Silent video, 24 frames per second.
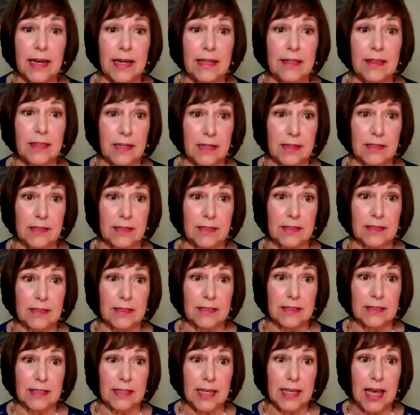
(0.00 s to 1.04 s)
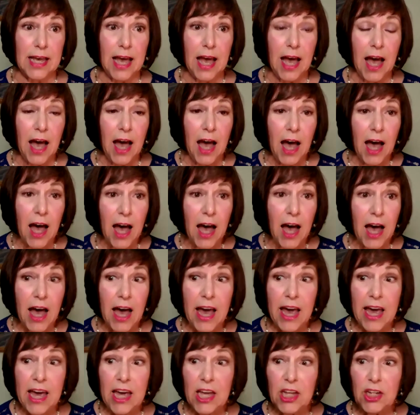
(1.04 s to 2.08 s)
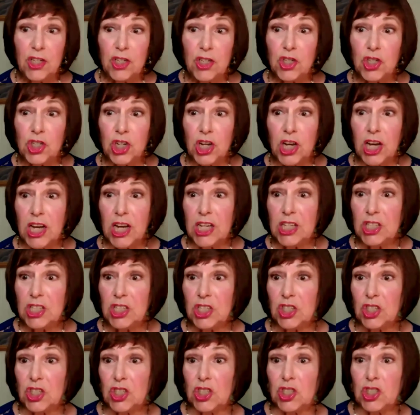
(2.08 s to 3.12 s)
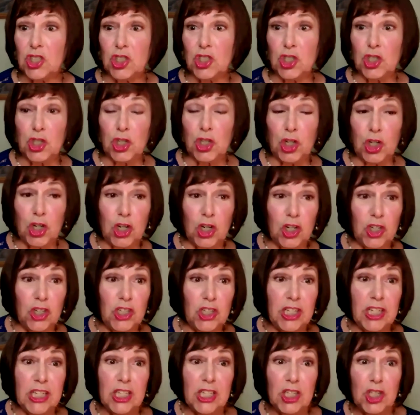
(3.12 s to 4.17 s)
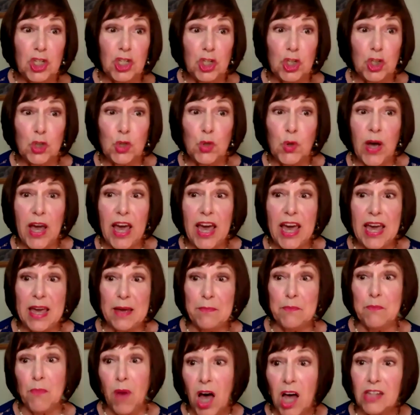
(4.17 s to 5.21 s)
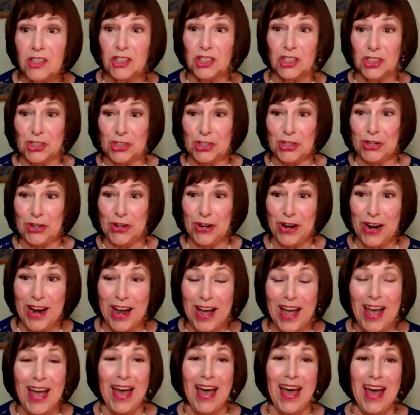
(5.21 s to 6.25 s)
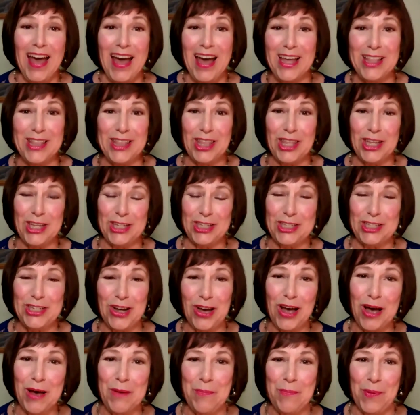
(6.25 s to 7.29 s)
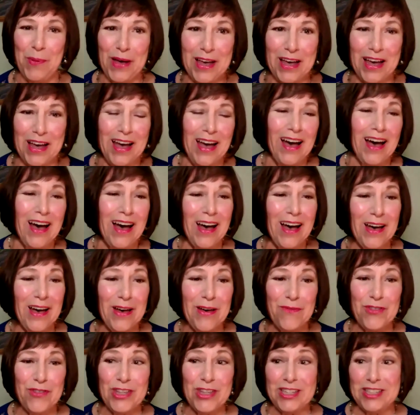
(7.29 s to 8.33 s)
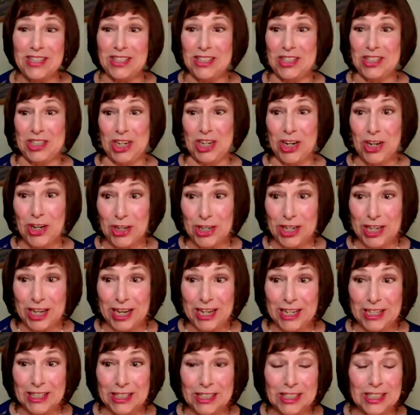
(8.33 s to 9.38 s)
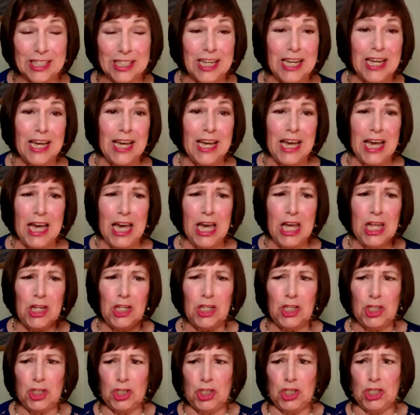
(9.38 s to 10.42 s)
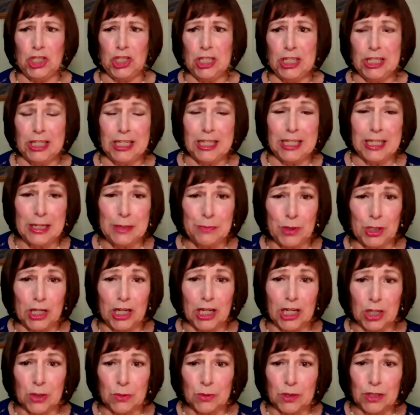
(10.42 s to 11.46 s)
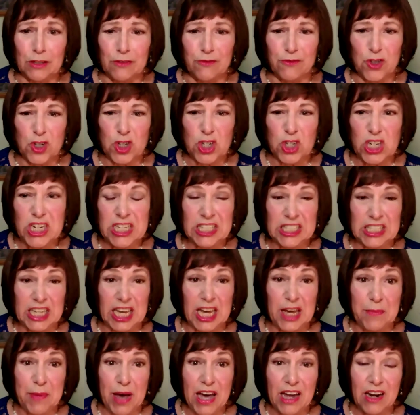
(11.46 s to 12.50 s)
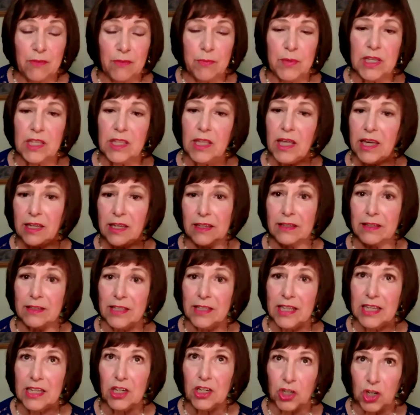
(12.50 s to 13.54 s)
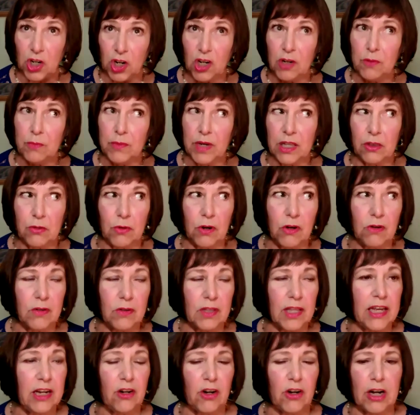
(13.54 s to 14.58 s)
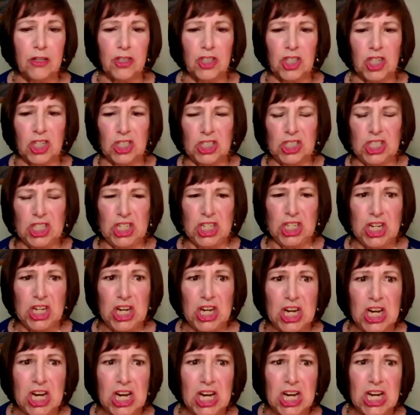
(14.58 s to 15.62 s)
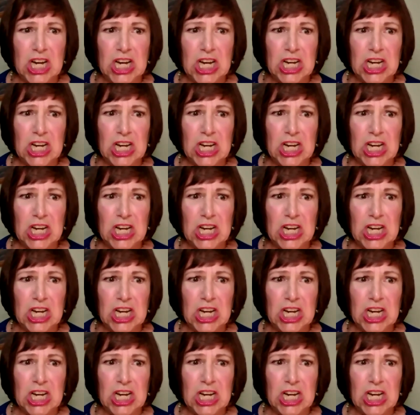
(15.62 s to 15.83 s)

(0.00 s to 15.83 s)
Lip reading: like this. I just turned into a monster at the of the staircase, and a deep guttural voice came out of me like that hurt my throat. Later I said, "Get